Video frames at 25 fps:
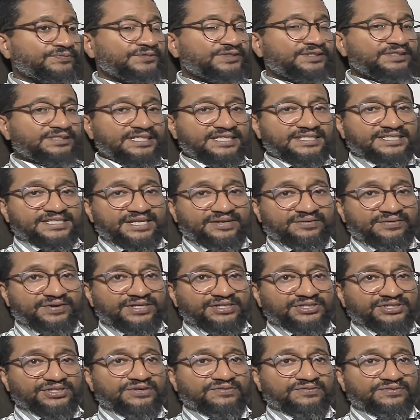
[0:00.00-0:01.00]
This
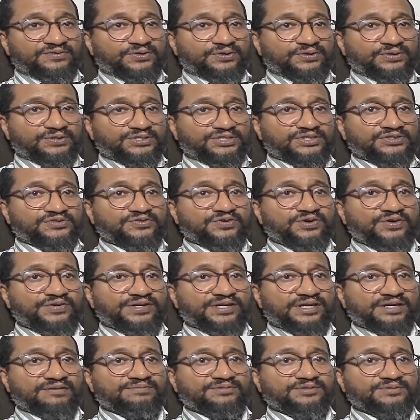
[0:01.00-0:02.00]
generation, of course, is
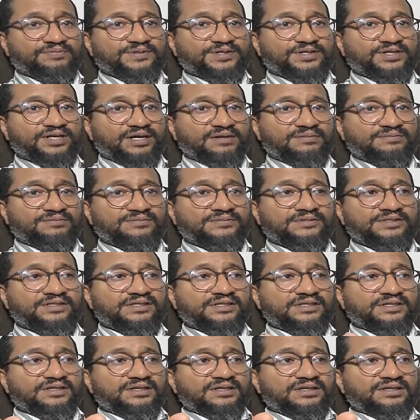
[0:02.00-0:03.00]
growing up to become
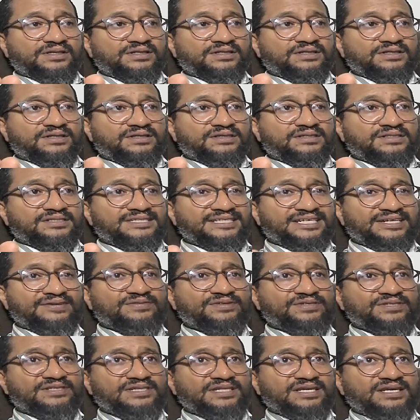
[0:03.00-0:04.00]

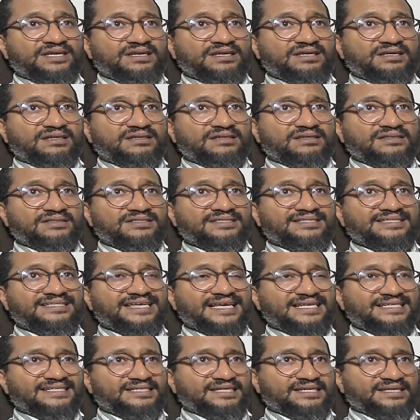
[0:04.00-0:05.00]
seriously
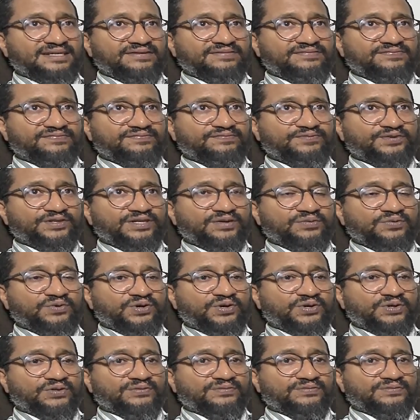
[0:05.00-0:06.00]
sensitive with the
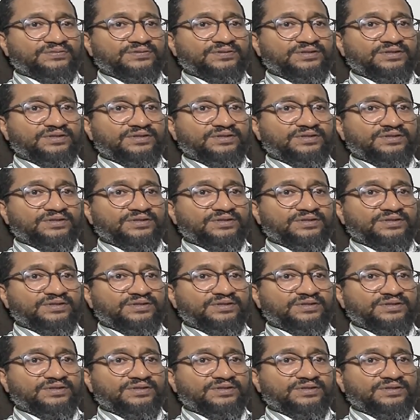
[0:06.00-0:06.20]
world,